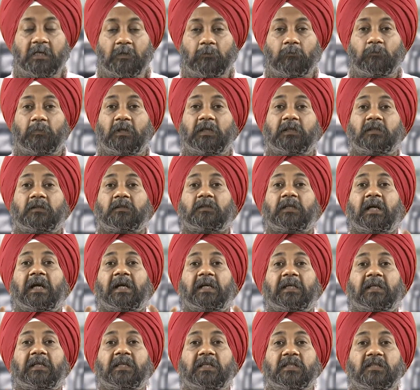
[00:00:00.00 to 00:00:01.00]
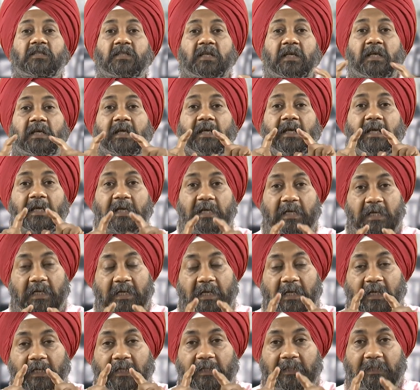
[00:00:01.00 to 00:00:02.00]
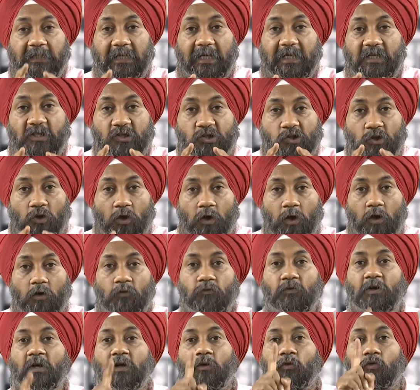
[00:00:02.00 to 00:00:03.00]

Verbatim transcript: but that is in context of